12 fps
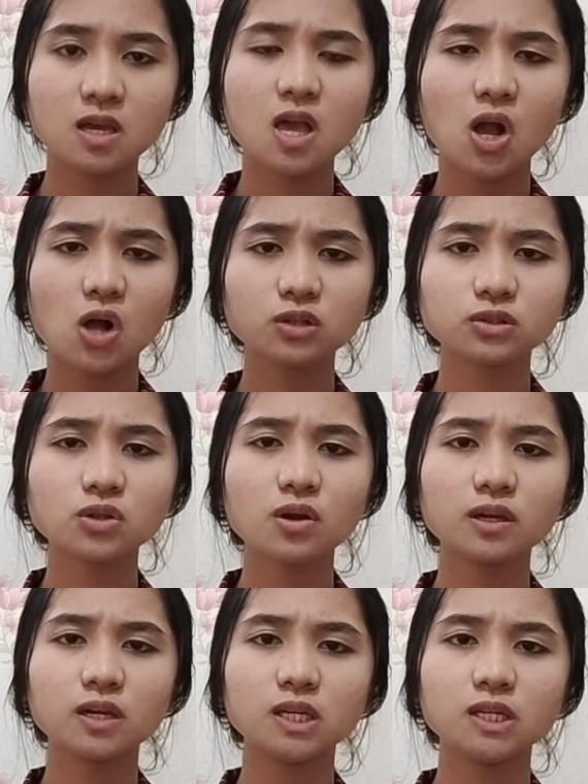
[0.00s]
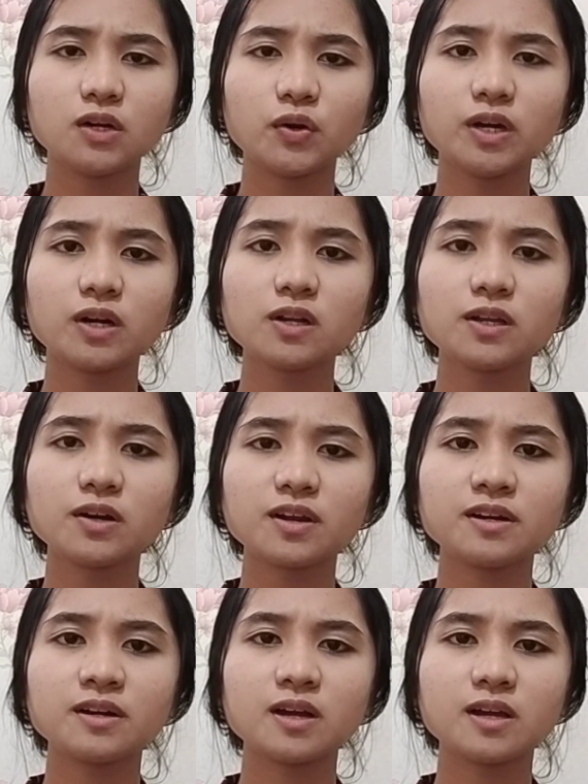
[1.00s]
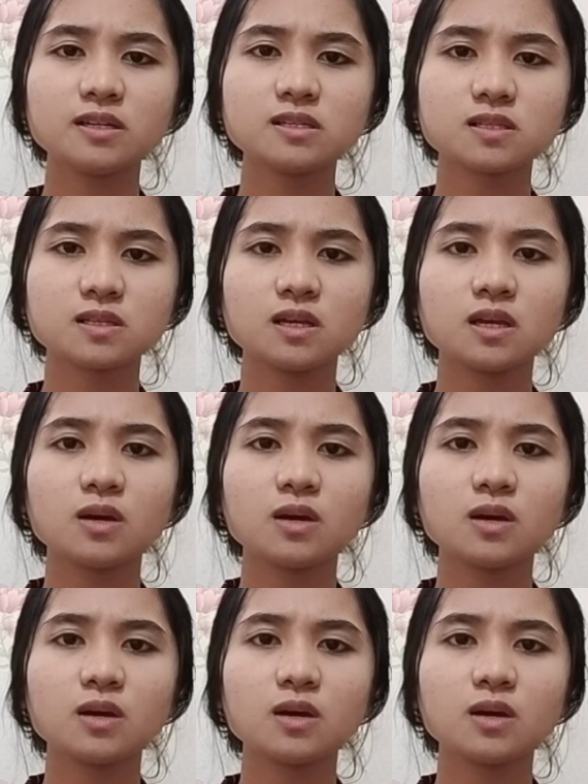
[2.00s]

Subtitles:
Although in the early Renaissance,